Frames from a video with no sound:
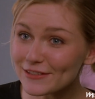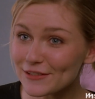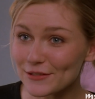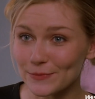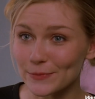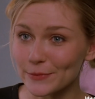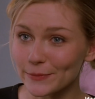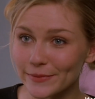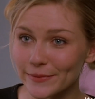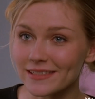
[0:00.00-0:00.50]

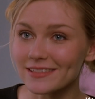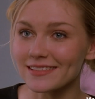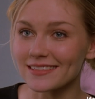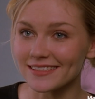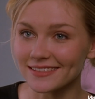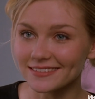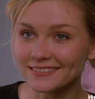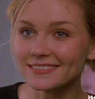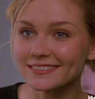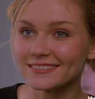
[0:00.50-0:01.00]
super busy.
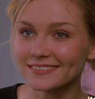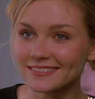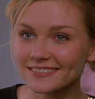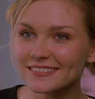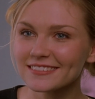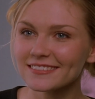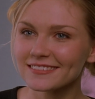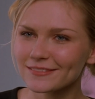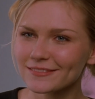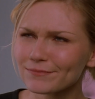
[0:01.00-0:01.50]

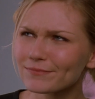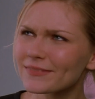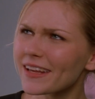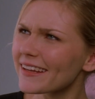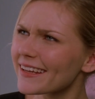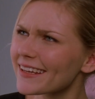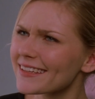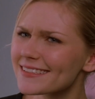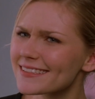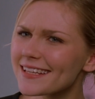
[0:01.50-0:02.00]
I
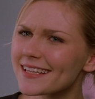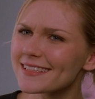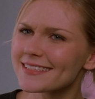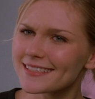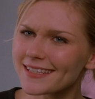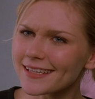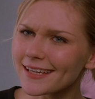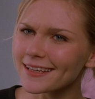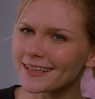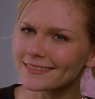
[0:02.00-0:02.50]
guess that's
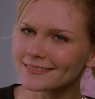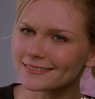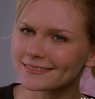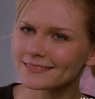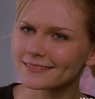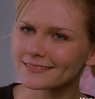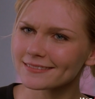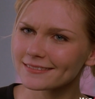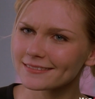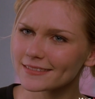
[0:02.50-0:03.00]
it.
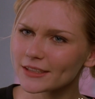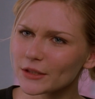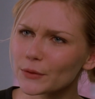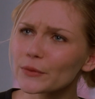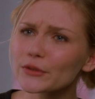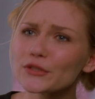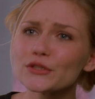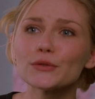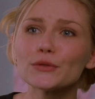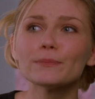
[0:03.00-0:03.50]
You were
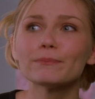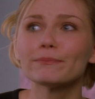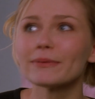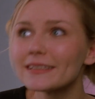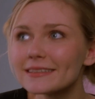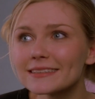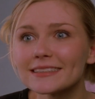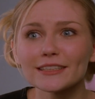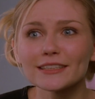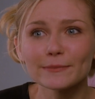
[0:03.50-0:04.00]
too
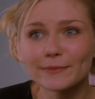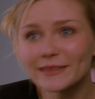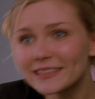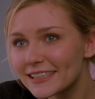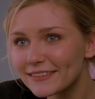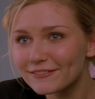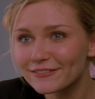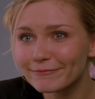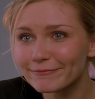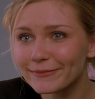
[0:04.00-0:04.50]
busy to
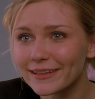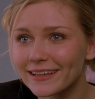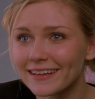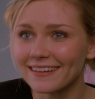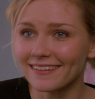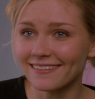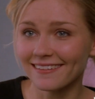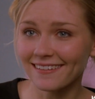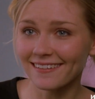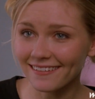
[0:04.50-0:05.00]
believe in me.
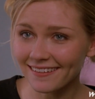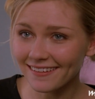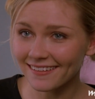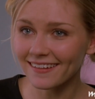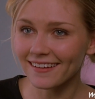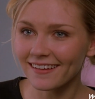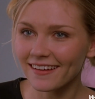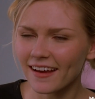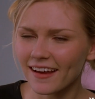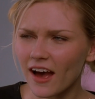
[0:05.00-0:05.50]
We would have
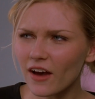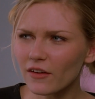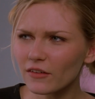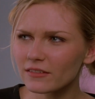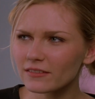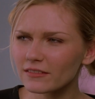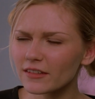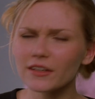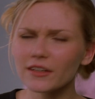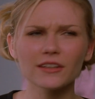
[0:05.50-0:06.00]
settled for a
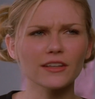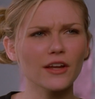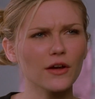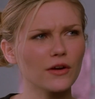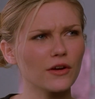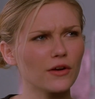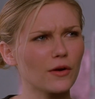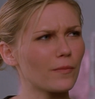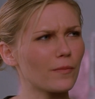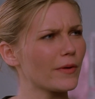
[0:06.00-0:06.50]
plain
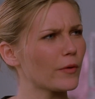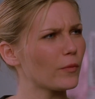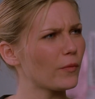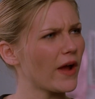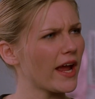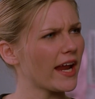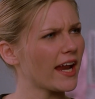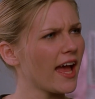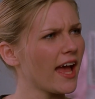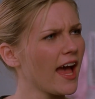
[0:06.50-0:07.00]
old, we're
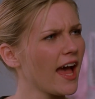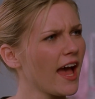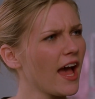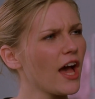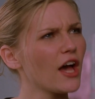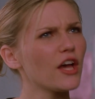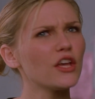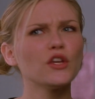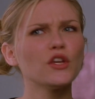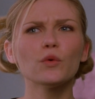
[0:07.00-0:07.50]
done.
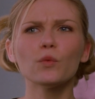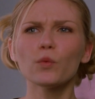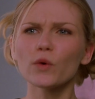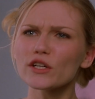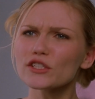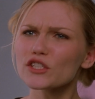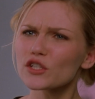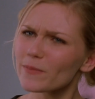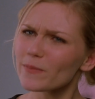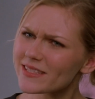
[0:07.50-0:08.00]
But Torrance
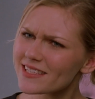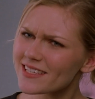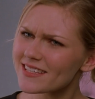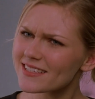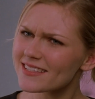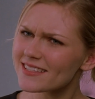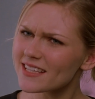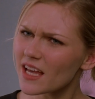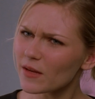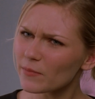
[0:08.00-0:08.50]
goes the
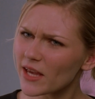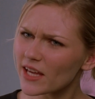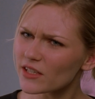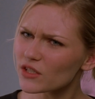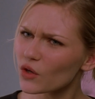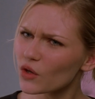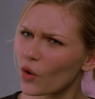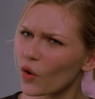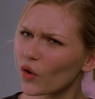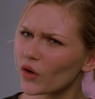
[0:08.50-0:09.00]
extra
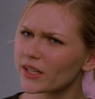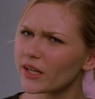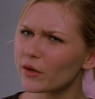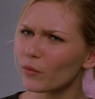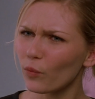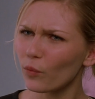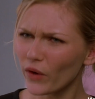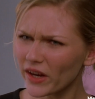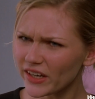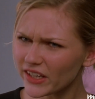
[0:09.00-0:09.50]
mile and
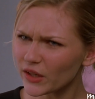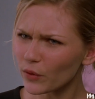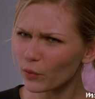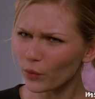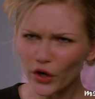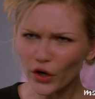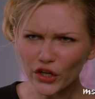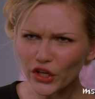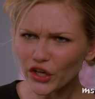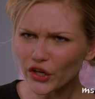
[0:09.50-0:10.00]
infuses
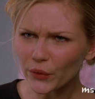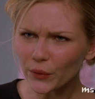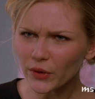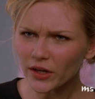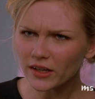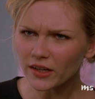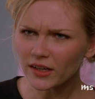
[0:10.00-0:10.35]
the breakup